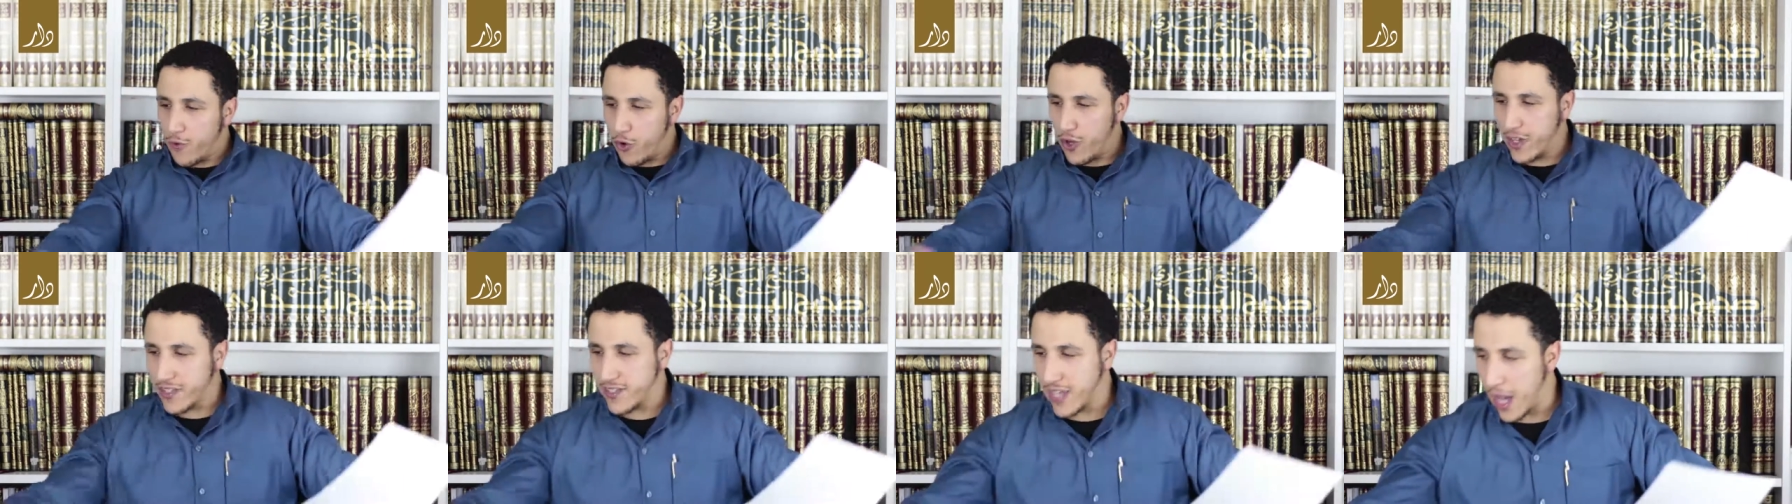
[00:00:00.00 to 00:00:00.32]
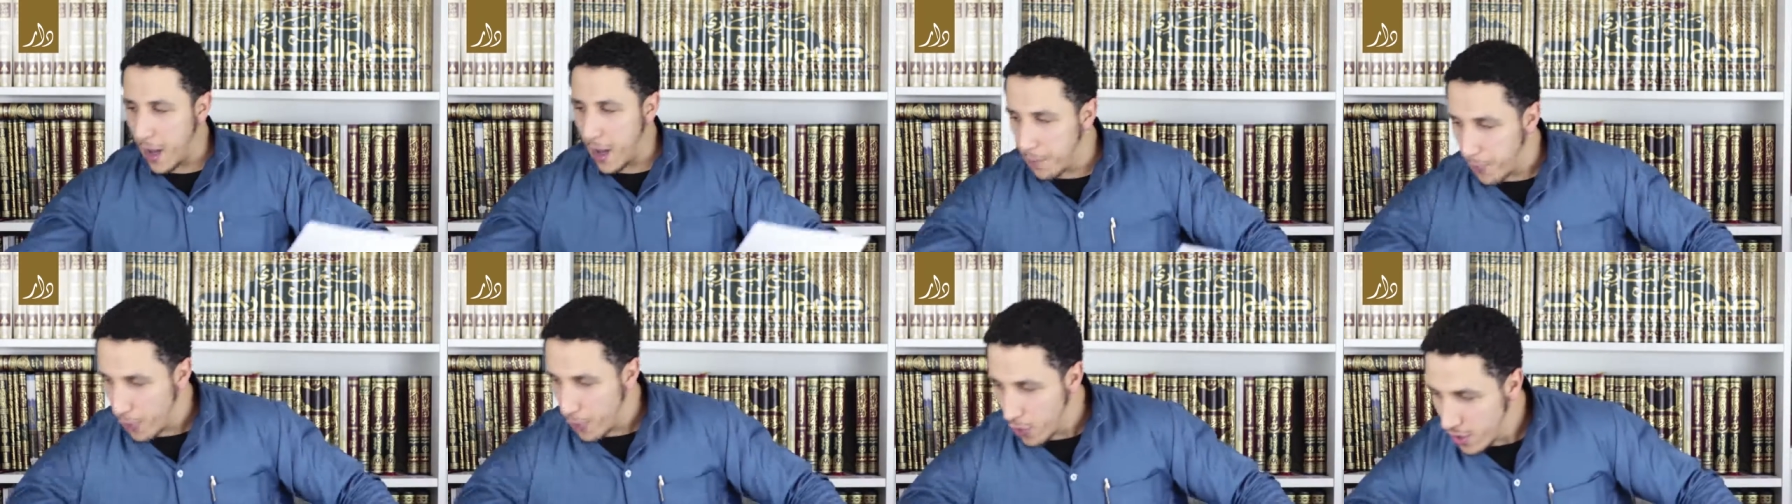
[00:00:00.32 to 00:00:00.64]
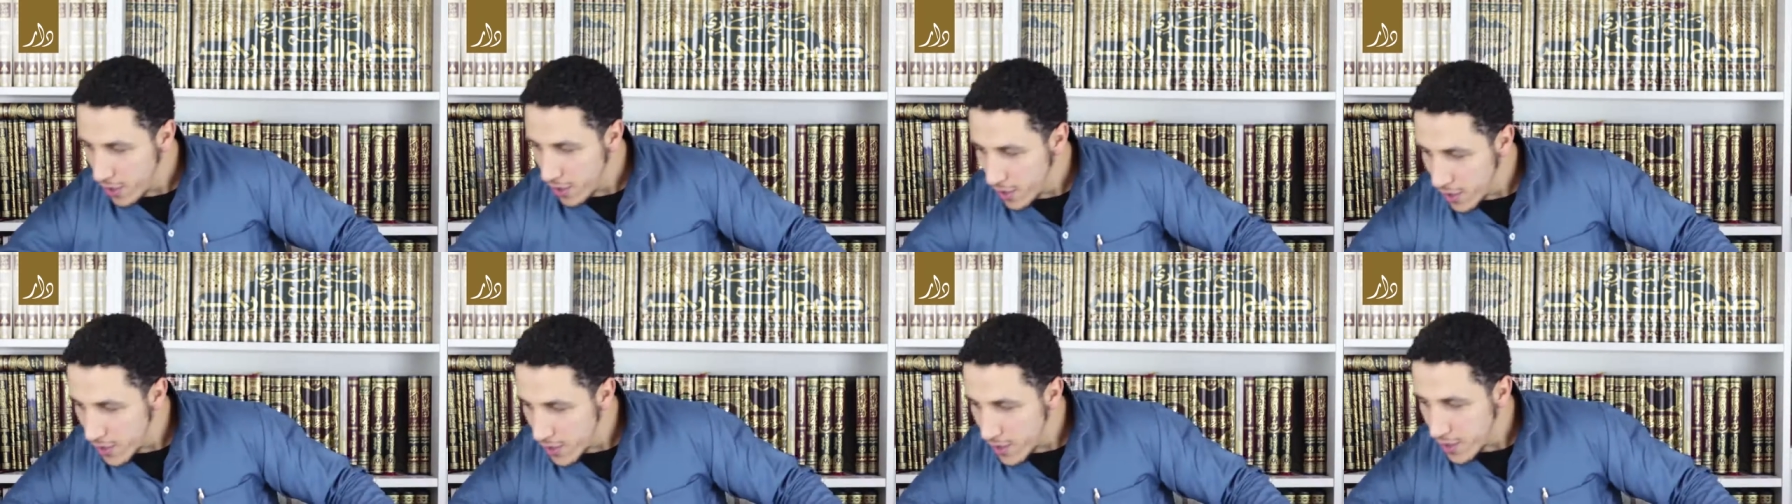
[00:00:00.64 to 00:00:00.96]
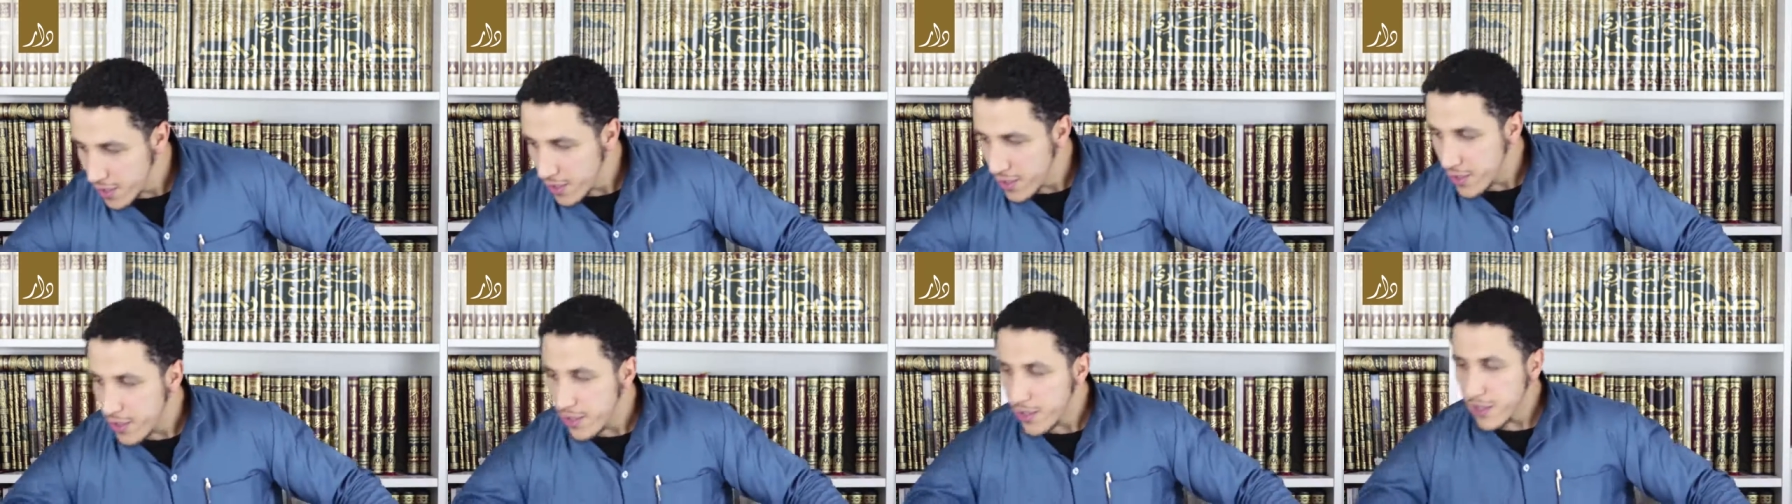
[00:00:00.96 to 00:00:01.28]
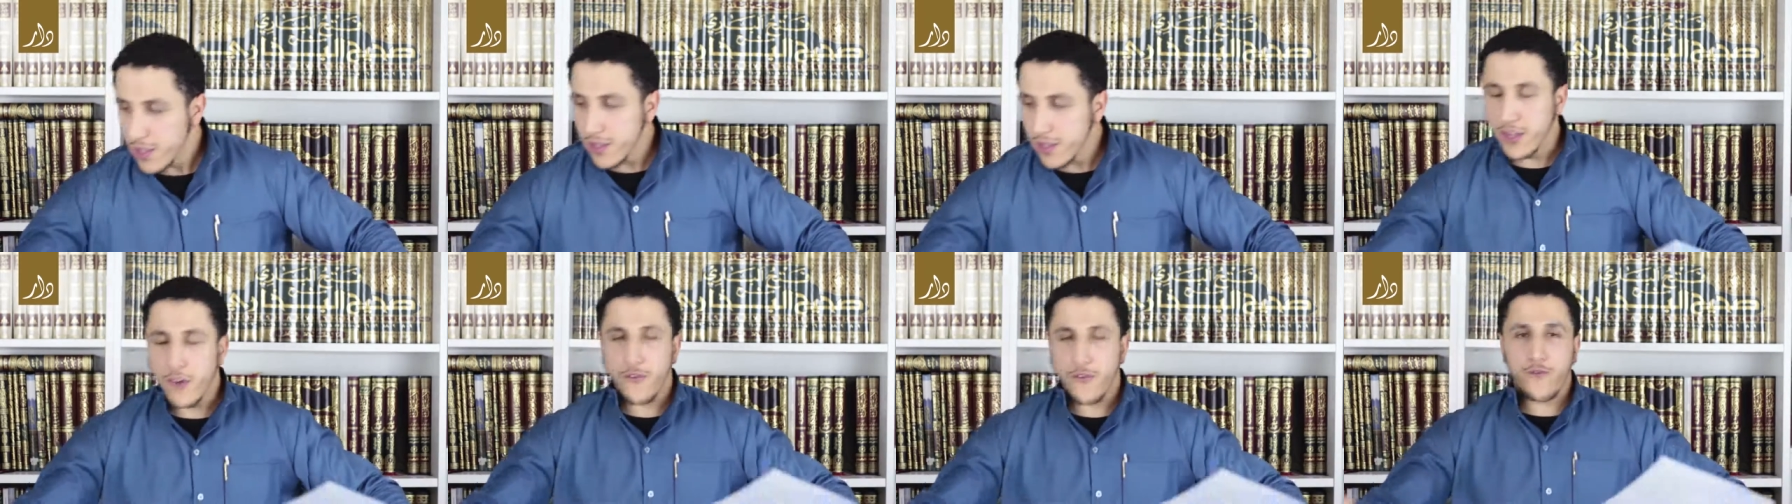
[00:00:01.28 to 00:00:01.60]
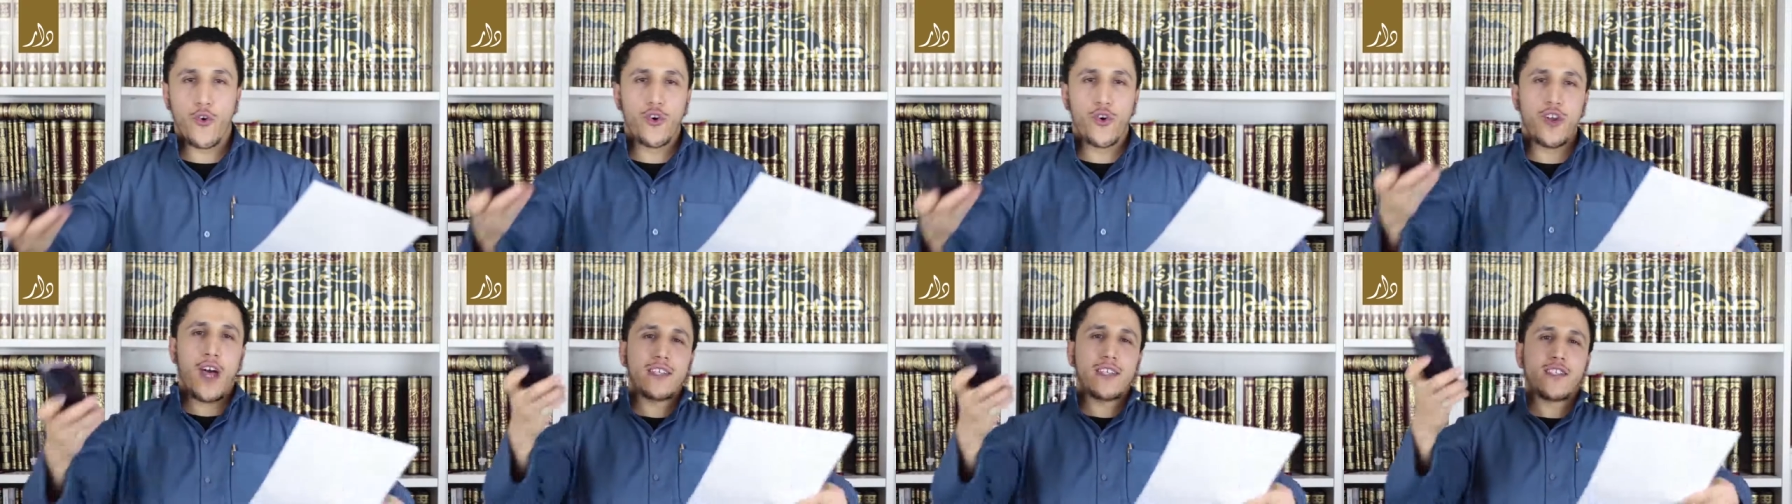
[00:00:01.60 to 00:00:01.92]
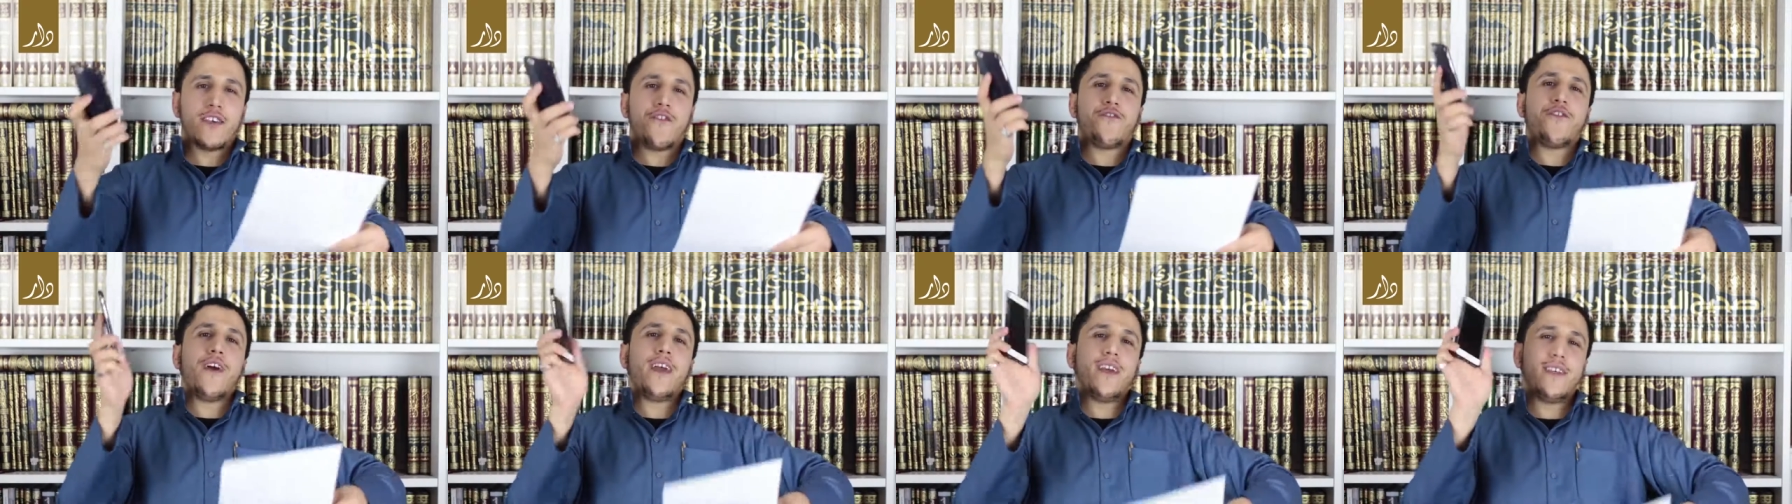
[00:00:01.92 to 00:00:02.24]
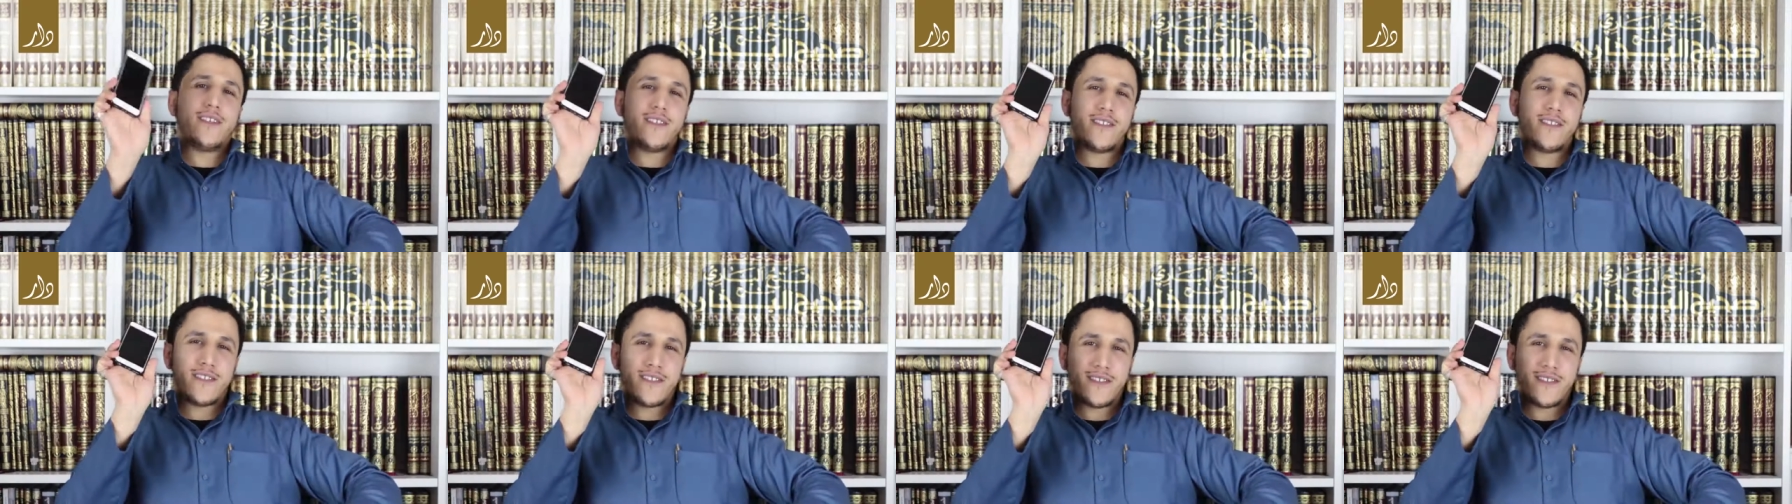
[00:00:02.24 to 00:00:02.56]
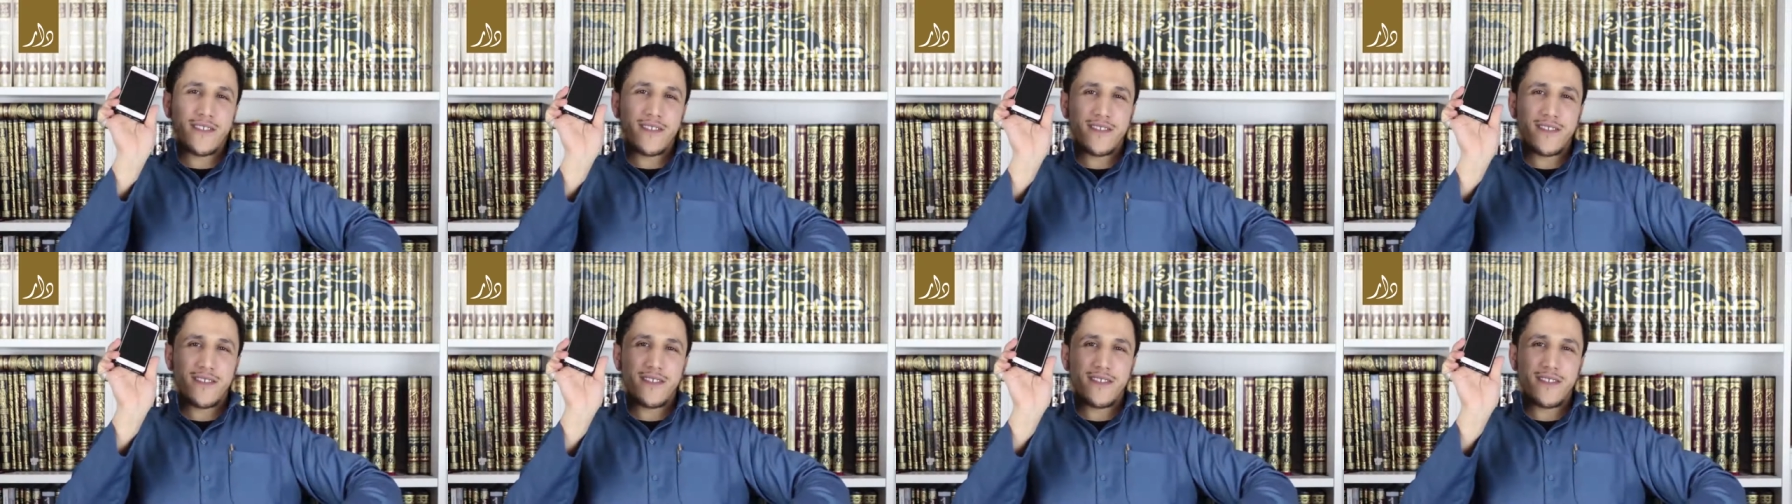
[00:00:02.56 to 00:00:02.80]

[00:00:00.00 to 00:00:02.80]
for example, the phone has a face,